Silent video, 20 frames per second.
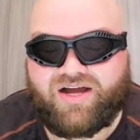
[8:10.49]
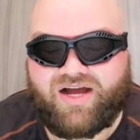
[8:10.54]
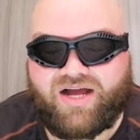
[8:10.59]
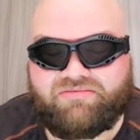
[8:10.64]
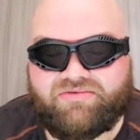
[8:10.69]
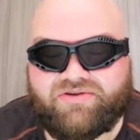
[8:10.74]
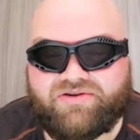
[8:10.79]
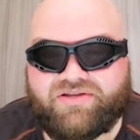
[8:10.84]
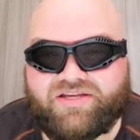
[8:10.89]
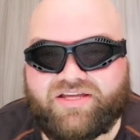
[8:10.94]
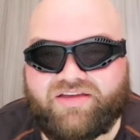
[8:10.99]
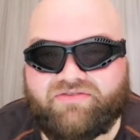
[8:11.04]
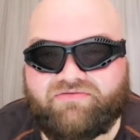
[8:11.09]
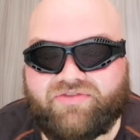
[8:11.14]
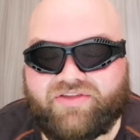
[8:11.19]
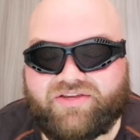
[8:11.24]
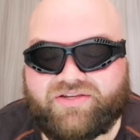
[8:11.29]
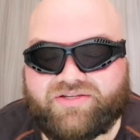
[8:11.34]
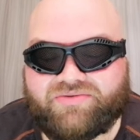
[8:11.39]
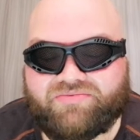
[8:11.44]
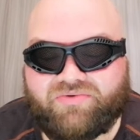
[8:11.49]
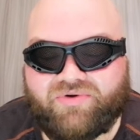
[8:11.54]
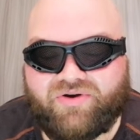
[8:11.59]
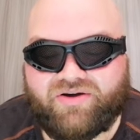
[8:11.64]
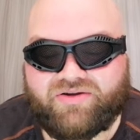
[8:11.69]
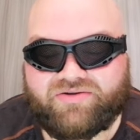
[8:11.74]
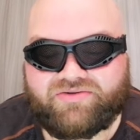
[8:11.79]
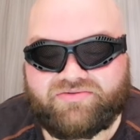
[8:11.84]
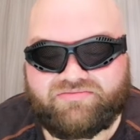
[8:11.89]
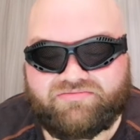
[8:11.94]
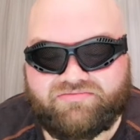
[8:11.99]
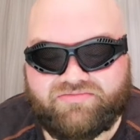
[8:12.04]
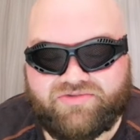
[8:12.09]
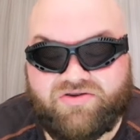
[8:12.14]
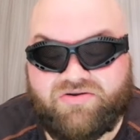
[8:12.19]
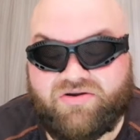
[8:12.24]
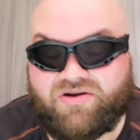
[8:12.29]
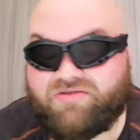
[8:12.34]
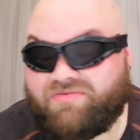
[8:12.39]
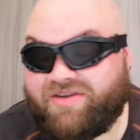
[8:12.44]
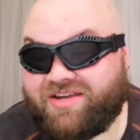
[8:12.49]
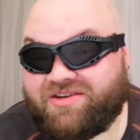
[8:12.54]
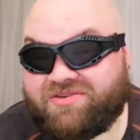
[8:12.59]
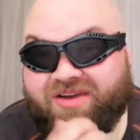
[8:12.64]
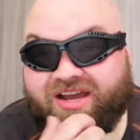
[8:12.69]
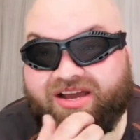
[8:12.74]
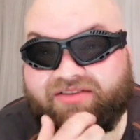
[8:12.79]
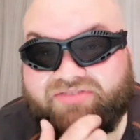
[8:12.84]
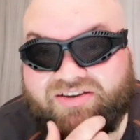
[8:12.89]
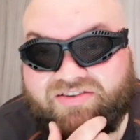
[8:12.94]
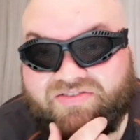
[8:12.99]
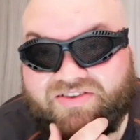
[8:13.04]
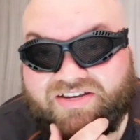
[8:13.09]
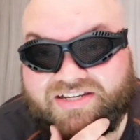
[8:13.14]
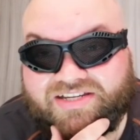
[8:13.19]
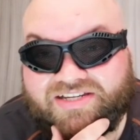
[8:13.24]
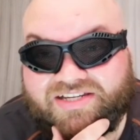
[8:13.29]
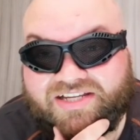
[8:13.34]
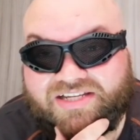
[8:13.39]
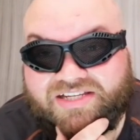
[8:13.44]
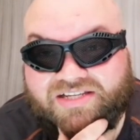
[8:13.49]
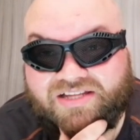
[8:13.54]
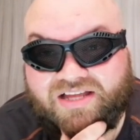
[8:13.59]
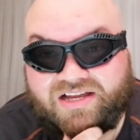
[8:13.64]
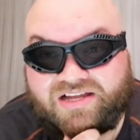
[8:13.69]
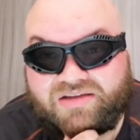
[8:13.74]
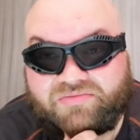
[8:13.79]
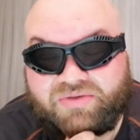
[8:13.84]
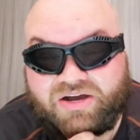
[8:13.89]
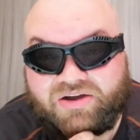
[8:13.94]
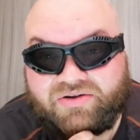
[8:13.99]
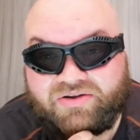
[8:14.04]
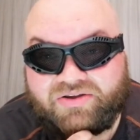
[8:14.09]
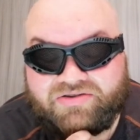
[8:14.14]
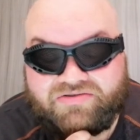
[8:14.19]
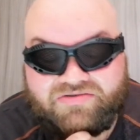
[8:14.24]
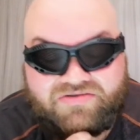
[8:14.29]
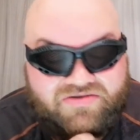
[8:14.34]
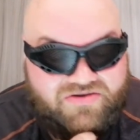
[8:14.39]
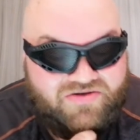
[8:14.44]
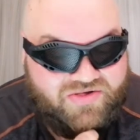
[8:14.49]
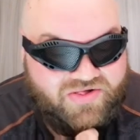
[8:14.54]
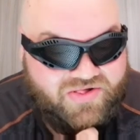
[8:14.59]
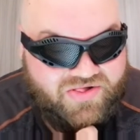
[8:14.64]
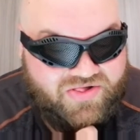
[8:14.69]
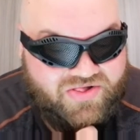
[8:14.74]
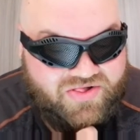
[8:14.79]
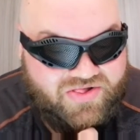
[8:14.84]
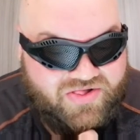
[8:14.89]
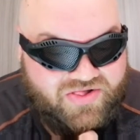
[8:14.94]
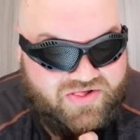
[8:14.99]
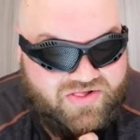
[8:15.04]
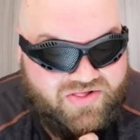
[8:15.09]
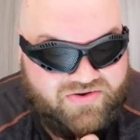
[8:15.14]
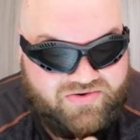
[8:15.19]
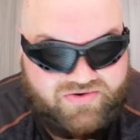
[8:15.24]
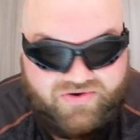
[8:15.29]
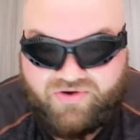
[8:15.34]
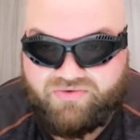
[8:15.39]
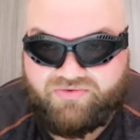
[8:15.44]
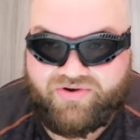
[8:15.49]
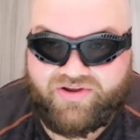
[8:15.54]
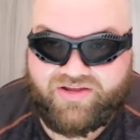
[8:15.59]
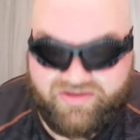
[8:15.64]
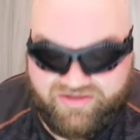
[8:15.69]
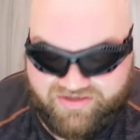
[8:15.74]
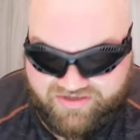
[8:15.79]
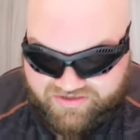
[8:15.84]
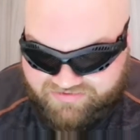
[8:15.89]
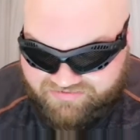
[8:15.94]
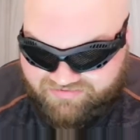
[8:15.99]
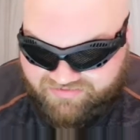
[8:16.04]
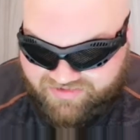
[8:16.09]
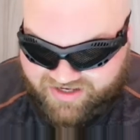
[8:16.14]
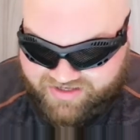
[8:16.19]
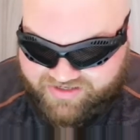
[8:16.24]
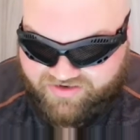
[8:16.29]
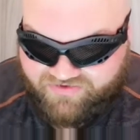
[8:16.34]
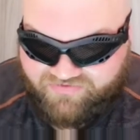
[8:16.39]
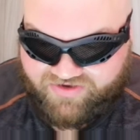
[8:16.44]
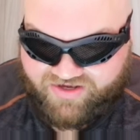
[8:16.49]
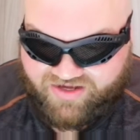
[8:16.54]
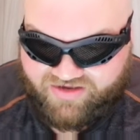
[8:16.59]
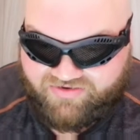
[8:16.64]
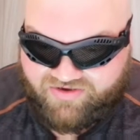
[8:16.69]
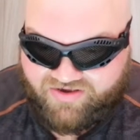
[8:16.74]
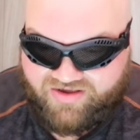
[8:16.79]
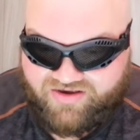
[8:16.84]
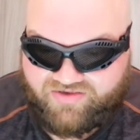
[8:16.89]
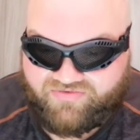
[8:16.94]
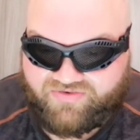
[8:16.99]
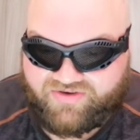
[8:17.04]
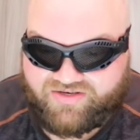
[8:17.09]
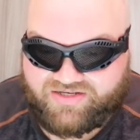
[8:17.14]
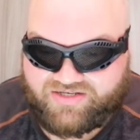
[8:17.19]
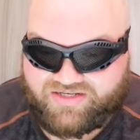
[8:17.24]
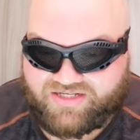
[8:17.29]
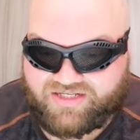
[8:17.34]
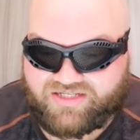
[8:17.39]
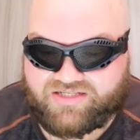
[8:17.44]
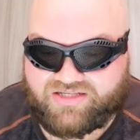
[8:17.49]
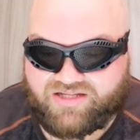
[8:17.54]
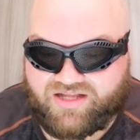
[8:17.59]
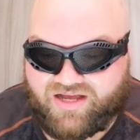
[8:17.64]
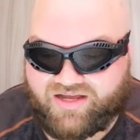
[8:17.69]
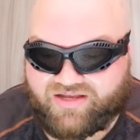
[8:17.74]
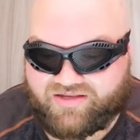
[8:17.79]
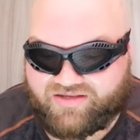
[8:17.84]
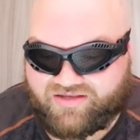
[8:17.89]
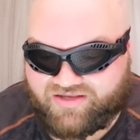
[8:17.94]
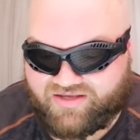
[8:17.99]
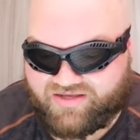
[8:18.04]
I'm going to give this one... No, wait, do I have anything to dislike about it? Not really. I don't think I've got anything to dislike.